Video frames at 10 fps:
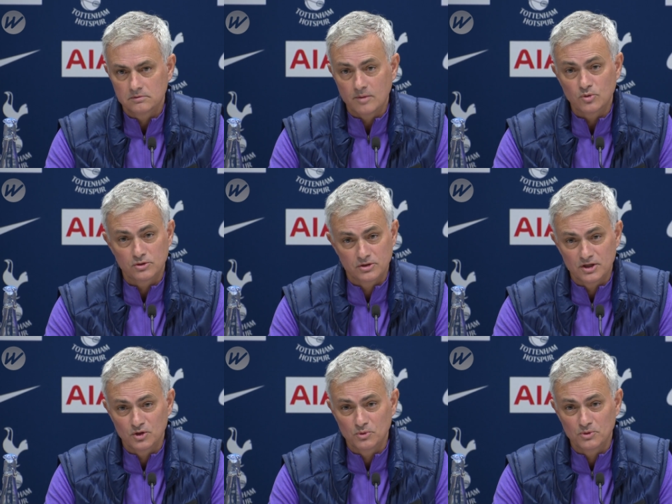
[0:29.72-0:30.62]
I'm not
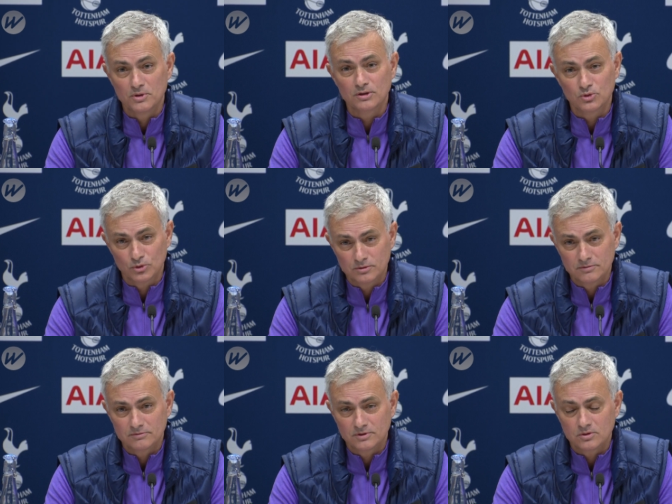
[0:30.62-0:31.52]
saying we will do.
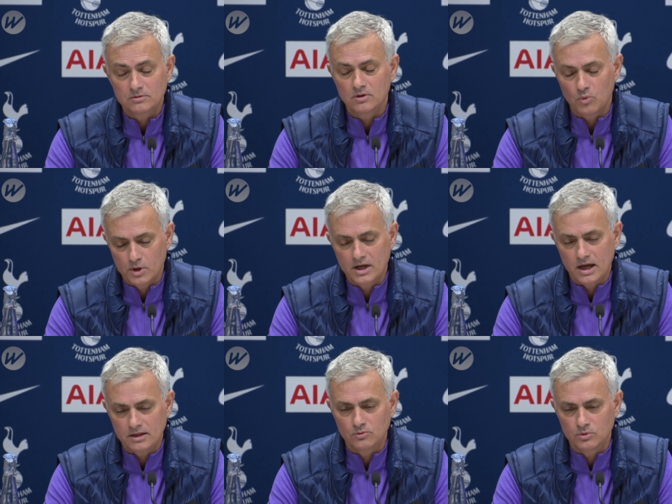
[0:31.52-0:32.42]
We
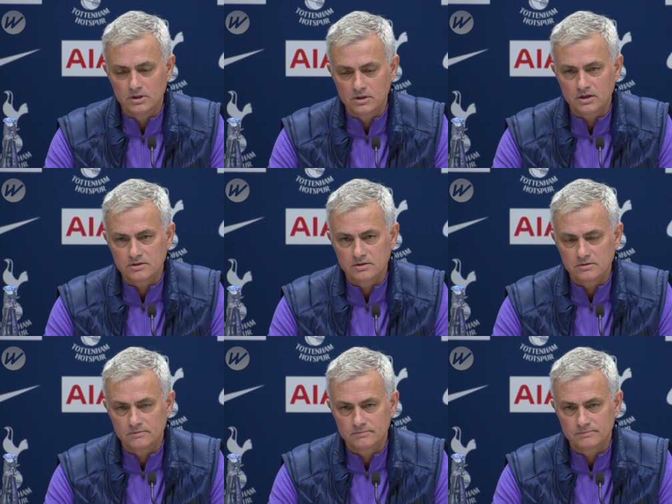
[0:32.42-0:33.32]
can win next
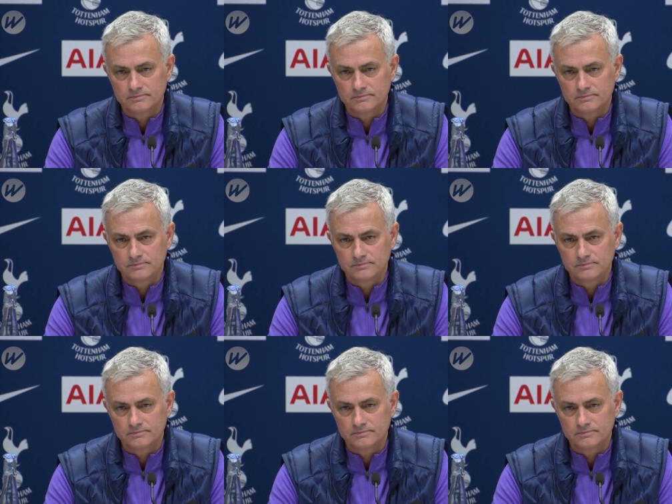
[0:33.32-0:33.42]
season.